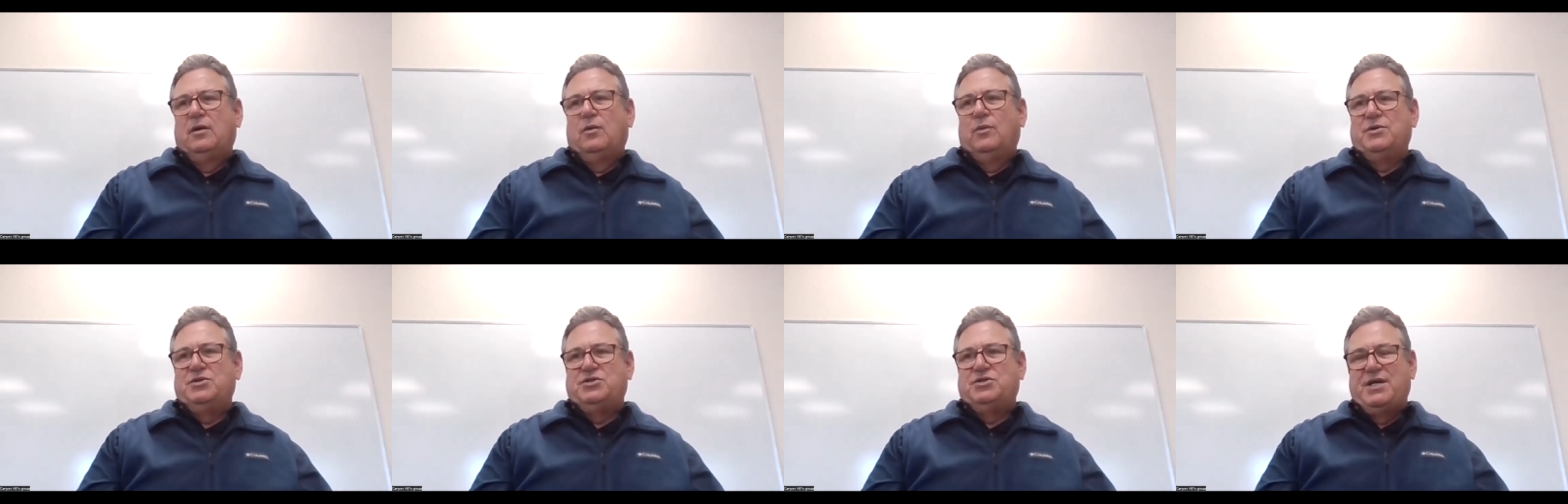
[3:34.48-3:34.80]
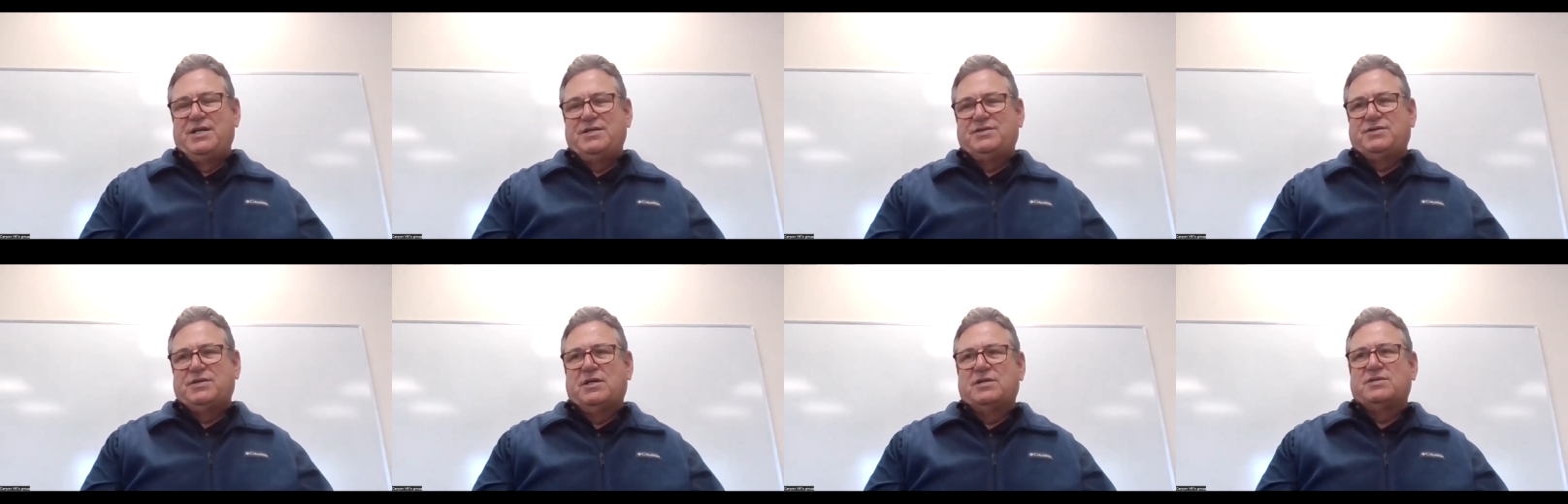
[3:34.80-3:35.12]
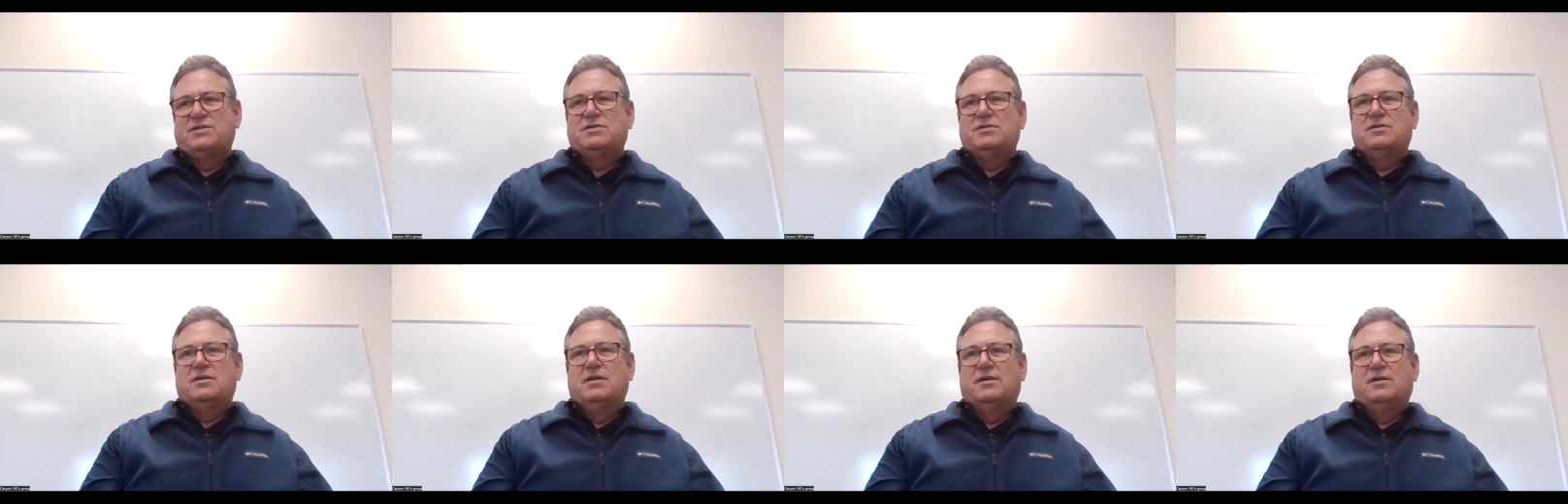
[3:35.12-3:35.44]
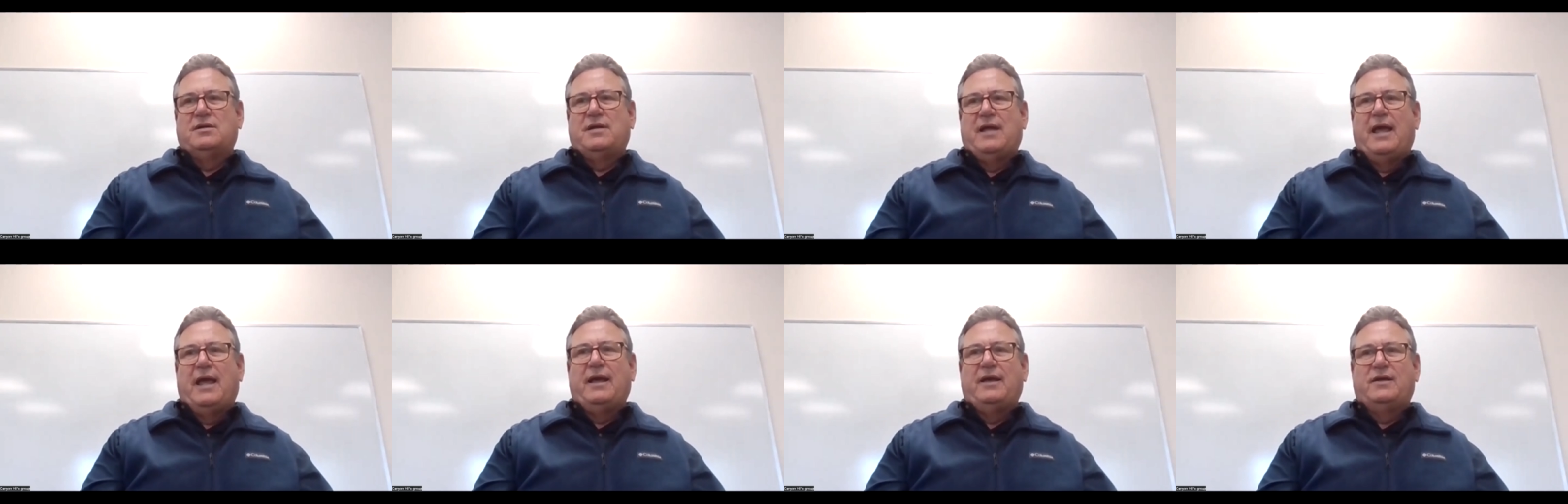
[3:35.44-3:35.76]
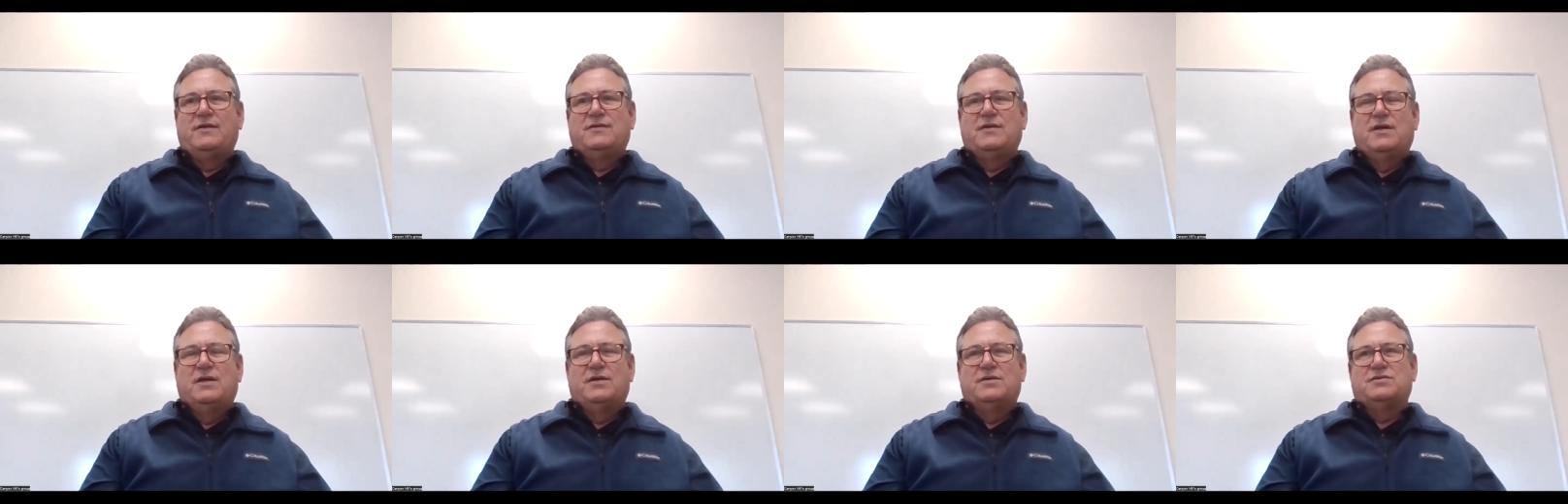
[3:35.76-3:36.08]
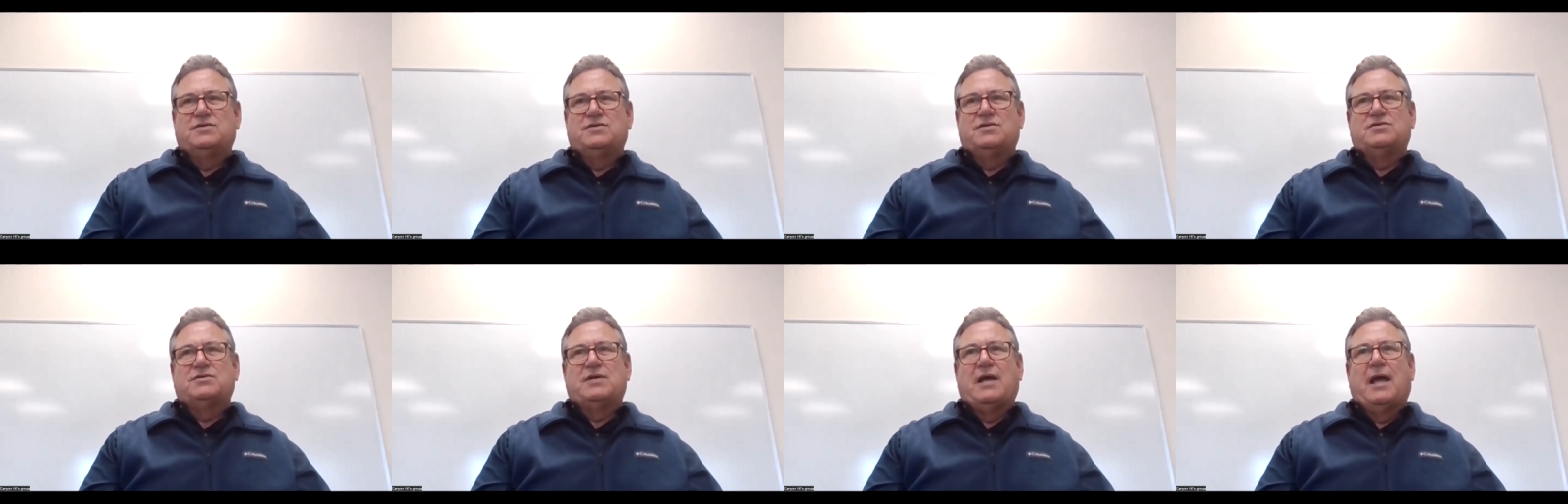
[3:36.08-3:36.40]
When Jesus takes
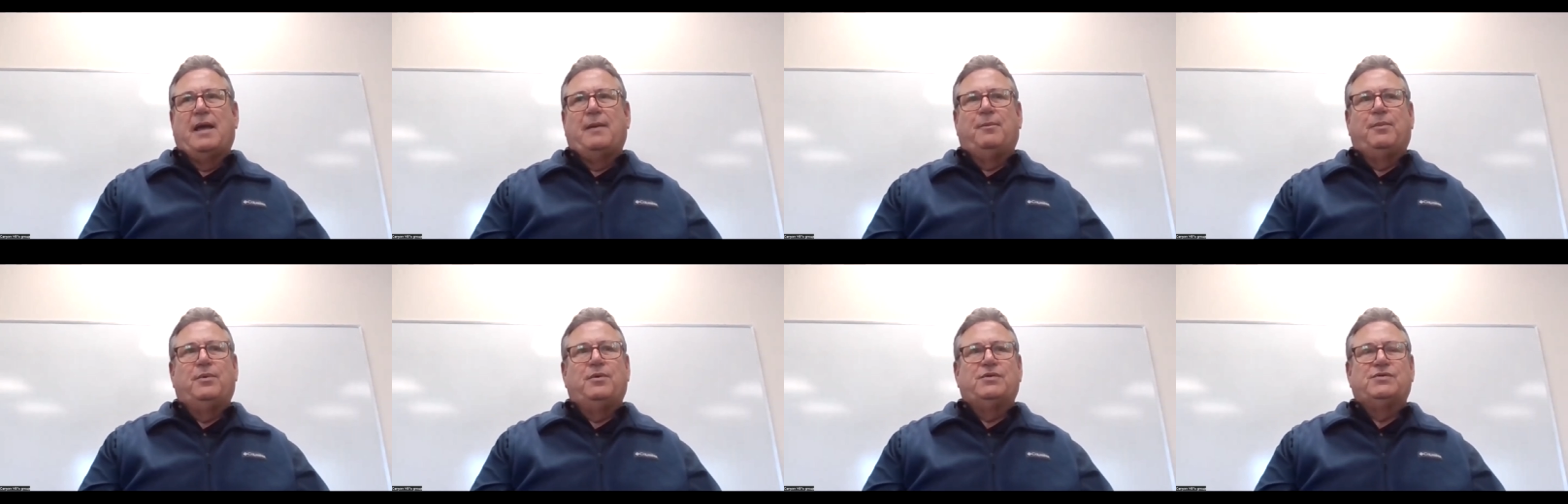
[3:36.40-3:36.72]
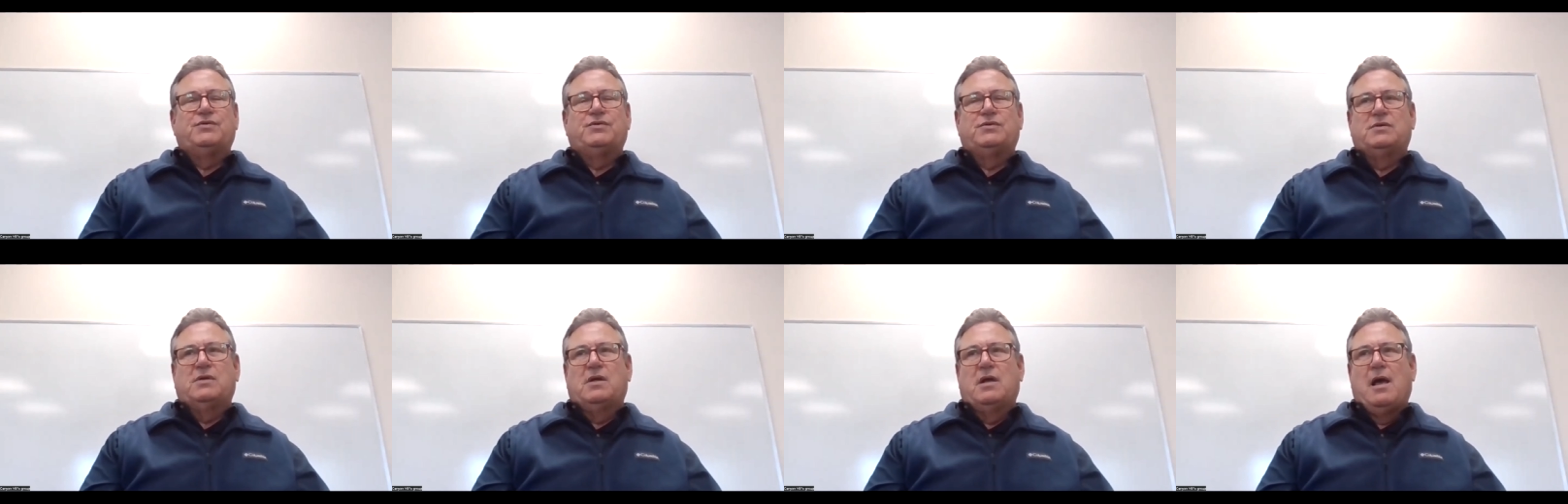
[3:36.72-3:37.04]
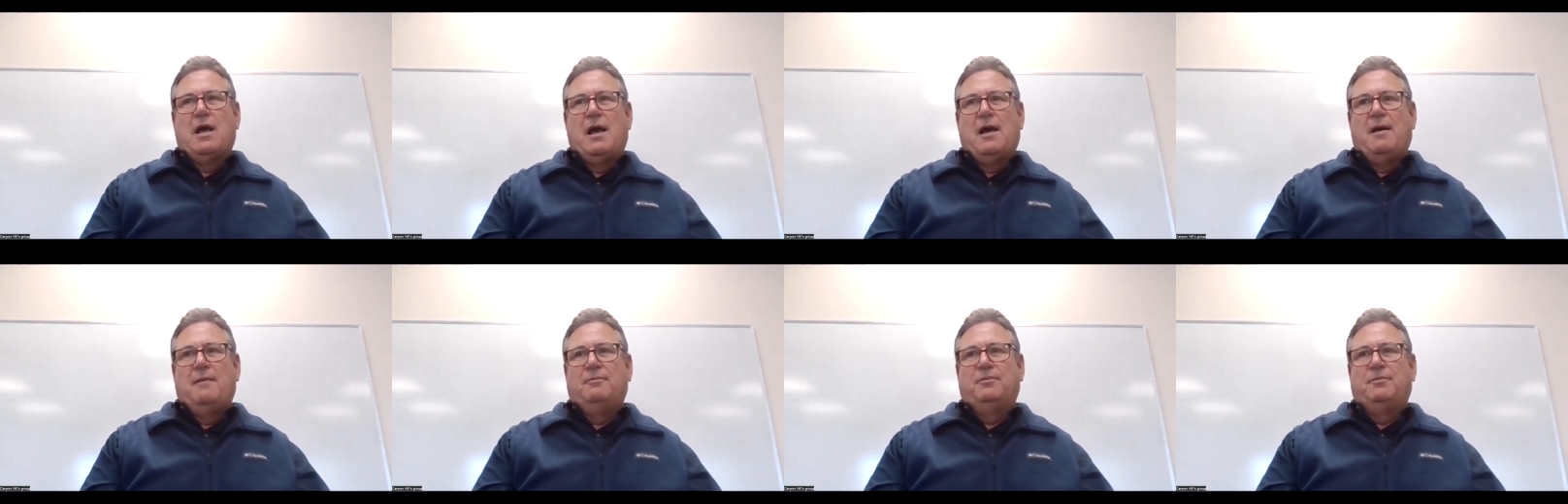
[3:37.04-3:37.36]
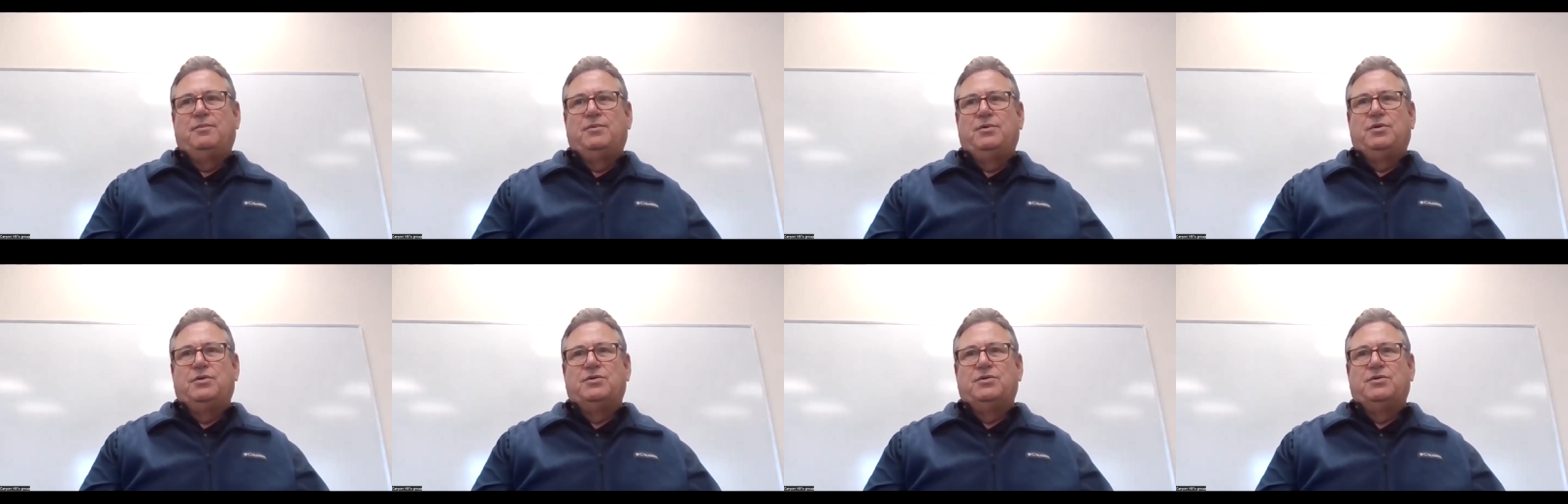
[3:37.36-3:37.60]
his disciples um,